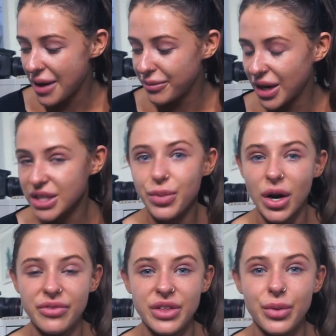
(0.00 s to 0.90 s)
because
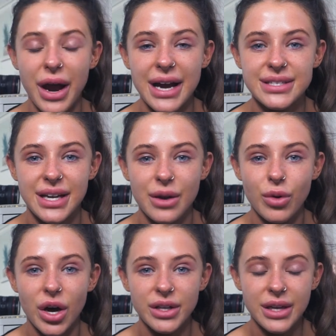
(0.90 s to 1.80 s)
part of the prize that I
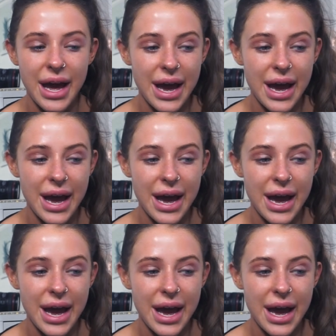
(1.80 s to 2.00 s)
won,